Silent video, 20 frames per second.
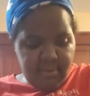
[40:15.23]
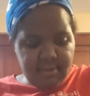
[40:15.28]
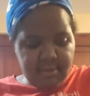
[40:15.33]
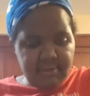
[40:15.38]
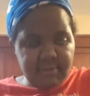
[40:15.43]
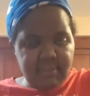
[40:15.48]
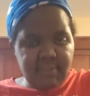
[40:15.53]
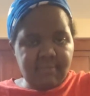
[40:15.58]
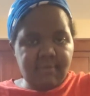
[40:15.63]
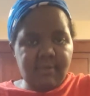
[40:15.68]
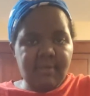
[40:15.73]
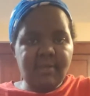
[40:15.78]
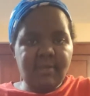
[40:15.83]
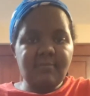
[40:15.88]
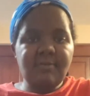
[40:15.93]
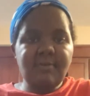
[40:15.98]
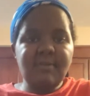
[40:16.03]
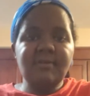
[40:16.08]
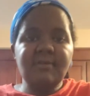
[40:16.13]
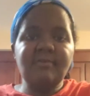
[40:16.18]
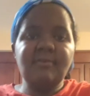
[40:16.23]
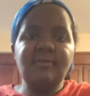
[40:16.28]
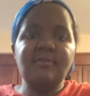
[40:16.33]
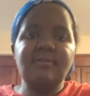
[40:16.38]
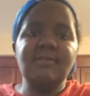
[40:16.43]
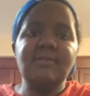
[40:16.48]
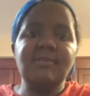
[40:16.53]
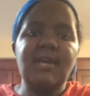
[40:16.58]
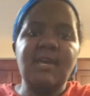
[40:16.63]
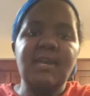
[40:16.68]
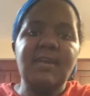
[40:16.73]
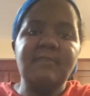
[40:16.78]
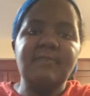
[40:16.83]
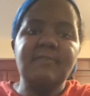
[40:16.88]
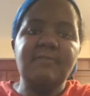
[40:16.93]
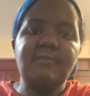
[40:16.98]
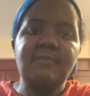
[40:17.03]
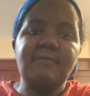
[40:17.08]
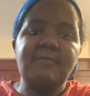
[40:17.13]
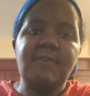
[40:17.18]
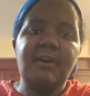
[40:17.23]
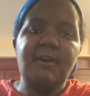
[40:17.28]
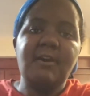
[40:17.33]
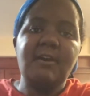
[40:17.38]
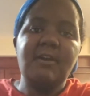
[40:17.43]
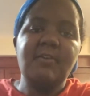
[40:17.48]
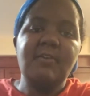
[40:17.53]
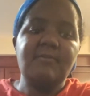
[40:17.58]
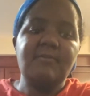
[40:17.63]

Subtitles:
So here what it looks like so far.